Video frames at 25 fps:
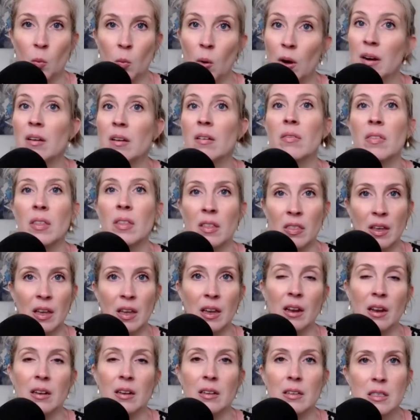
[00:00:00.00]
of the
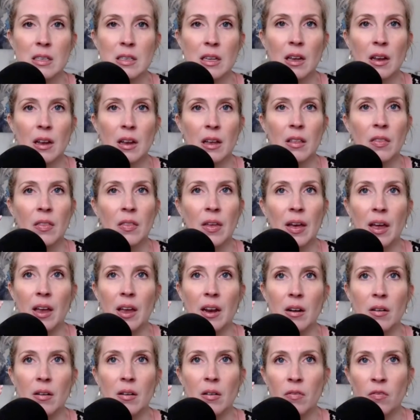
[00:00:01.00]
things
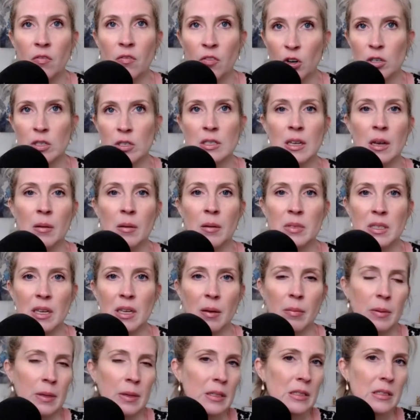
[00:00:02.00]
that first comes
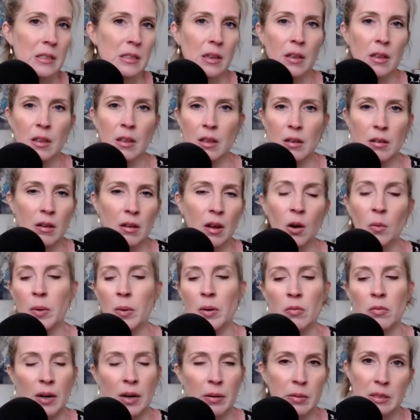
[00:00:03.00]
up is, oh,
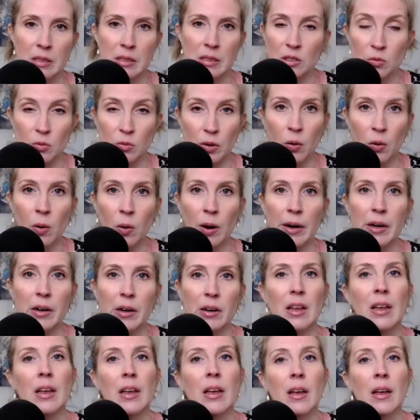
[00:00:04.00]
but rabies is
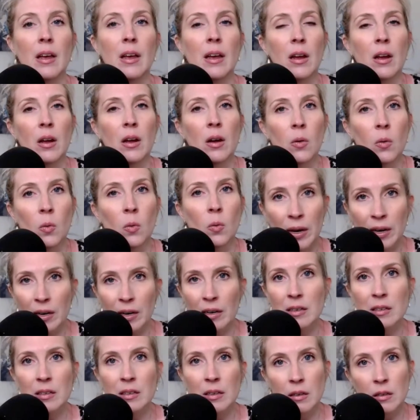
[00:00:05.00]
required. We
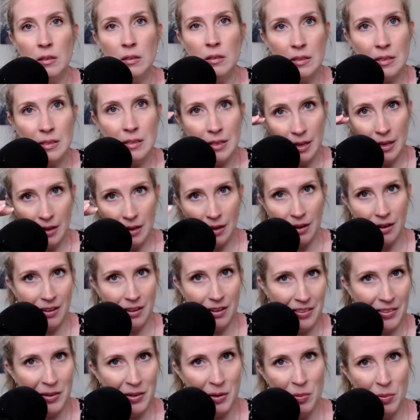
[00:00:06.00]
need to dig a
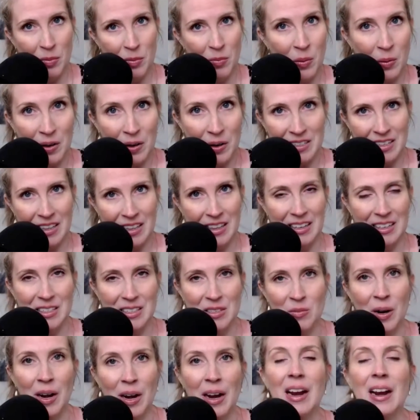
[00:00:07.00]
little bit more into
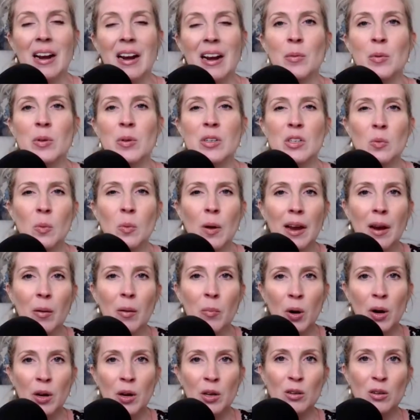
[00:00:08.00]
this, right? Which is why I
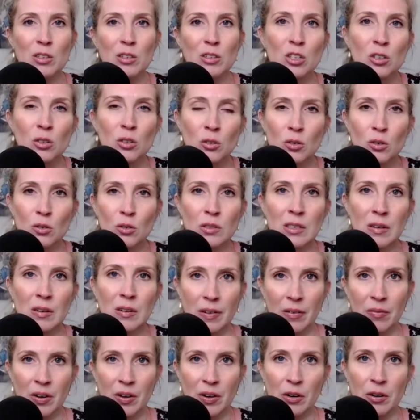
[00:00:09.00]
brought you 2
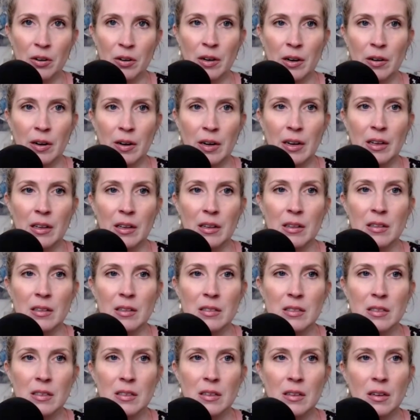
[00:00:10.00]
different veterinarians'